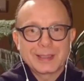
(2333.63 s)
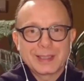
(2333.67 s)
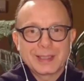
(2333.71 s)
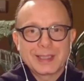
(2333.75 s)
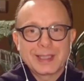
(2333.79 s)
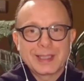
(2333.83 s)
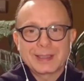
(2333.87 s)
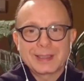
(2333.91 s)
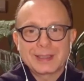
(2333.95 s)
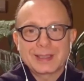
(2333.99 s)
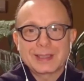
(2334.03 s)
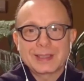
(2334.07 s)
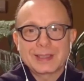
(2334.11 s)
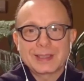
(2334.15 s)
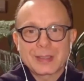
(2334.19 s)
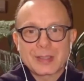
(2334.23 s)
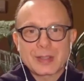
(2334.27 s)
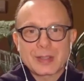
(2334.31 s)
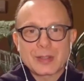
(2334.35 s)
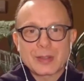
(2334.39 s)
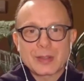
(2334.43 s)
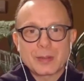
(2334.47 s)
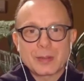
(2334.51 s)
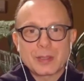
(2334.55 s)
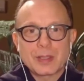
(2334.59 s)
that's a
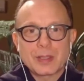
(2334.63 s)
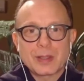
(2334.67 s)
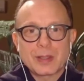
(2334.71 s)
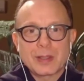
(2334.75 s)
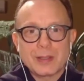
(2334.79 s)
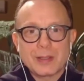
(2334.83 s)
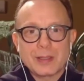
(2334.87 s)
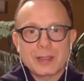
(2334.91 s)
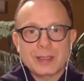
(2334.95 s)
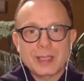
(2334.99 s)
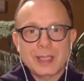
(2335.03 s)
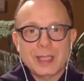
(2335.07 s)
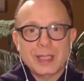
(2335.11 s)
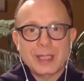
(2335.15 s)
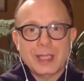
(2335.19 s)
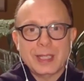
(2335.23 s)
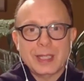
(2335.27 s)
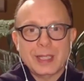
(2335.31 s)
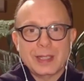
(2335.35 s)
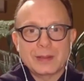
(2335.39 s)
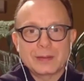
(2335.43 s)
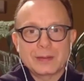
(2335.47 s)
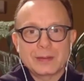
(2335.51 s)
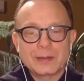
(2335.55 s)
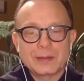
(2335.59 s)
disturbing thought to
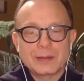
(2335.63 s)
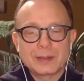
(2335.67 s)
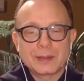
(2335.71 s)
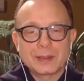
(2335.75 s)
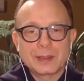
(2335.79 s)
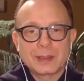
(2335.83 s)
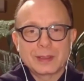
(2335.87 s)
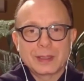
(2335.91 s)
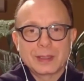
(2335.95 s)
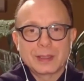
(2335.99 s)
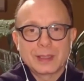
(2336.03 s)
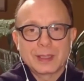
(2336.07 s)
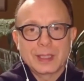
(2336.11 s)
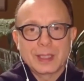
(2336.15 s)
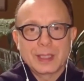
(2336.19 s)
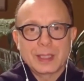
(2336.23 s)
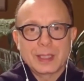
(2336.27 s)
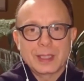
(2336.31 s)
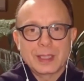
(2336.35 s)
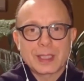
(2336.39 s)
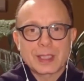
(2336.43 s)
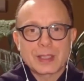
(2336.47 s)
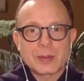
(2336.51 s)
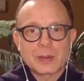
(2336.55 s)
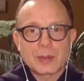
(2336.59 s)
have. And
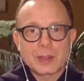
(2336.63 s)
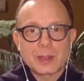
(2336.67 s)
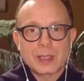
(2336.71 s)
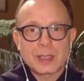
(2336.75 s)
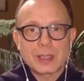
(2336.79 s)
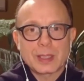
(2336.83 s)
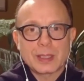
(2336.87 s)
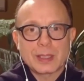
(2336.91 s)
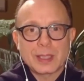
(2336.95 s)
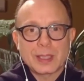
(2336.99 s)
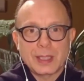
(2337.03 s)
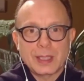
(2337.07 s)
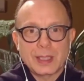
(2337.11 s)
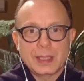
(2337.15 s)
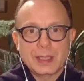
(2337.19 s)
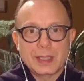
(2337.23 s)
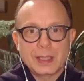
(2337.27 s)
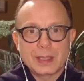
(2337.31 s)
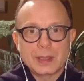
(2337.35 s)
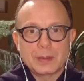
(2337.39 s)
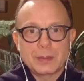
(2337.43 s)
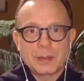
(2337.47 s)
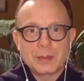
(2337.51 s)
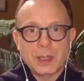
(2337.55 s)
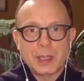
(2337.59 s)
things will get tight in
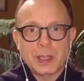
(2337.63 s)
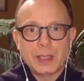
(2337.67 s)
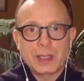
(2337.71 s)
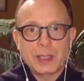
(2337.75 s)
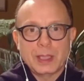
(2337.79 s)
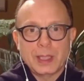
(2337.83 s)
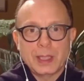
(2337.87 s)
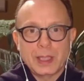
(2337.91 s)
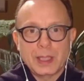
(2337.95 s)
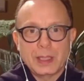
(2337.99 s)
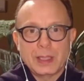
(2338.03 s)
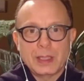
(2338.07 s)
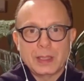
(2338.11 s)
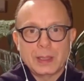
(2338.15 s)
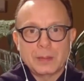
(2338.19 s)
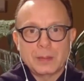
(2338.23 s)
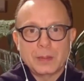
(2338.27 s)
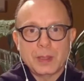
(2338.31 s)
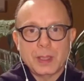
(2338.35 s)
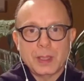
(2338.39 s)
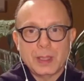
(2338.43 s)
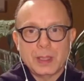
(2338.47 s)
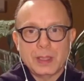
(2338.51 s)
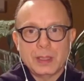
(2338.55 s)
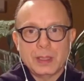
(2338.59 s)
the body and in the
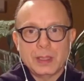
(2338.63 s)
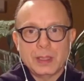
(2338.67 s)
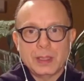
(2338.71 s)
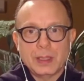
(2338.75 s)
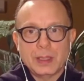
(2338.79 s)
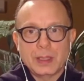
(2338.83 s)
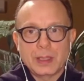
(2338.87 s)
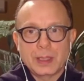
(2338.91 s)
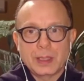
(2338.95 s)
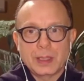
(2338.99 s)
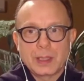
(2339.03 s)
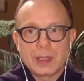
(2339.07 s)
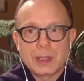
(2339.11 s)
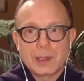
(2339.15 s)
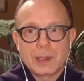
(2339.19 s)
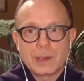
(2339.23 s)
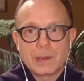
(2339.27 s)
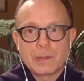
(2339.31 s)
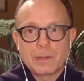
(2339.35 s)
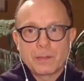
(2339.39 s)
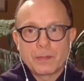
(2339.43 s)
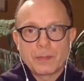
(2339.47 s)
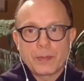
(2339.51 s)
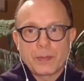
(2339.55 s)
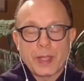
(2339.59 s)
mind.
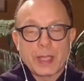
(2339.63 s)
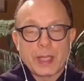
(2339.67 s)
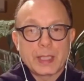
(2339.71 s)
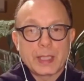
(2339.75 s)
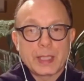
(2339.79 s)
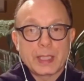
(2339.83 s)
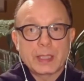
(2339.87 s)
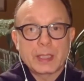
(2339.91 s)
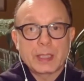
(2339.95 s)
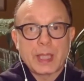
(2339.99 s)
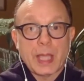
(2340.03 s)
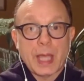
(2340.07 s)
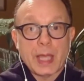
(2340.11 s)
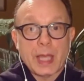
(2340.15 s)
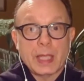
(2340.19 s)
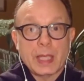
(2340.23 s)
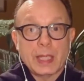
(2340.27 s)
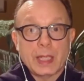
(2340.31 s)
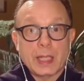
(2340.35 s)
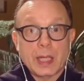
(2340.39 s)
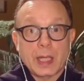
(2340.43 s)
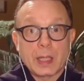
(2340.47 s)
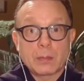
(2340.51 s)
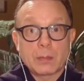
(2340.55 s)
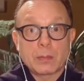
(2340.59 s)
And then that
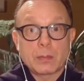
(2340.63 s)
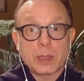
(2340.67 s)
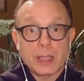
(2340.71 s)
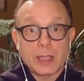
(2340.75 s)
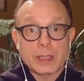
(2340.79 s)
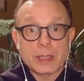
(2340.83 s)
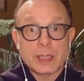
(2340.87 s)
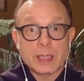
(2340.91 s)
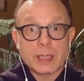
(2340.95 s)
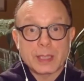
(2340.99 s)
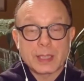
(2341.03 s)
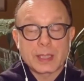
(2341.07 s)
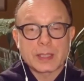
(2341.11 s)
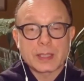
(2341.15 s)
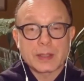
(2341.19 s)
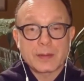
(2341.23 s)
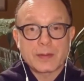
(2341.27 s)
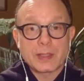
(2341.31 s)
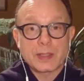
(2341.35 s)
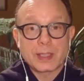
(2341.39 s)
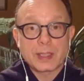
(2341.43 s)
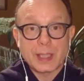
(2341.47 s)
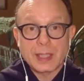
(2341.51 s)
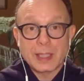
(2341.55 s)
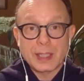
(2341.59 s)
unpleasantness of
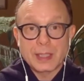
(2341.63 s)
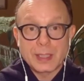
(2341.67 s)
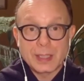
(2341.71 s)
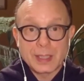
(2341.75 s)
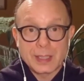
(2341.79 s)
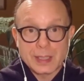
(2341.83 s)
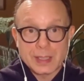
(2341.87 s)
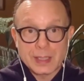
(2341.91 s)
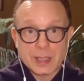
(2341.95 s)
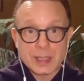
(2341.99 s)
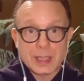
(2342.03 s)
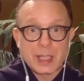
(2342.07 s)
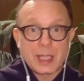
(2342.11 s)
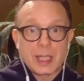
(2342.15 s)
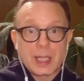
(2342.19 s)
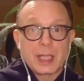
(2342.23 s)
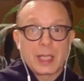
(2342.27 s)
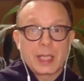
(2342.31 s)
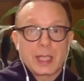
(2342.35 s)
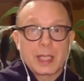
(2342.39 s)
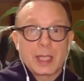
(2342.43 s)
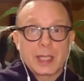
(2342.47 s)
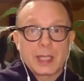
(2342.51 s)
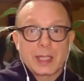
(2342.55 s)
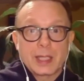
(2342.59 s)
the tightness
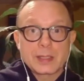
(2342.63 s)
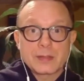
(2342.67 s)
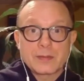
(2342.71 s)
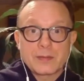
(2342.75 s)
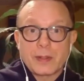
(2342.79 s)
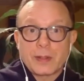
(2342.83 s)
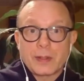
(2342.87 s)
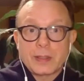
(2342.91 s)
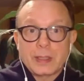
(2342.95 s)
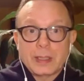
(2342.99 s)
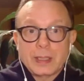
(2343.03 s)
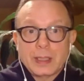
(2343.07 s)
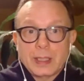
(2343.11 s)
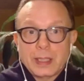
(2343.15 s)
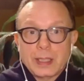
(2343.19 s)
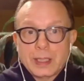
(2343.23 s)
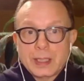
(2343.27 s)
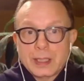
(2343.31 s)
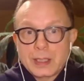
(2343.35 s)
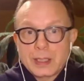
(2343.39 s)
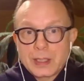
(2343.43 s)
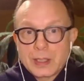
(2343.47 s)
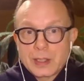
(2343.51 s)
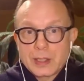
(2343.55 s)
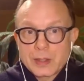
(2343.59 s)
is very
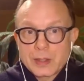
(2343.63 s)
likely to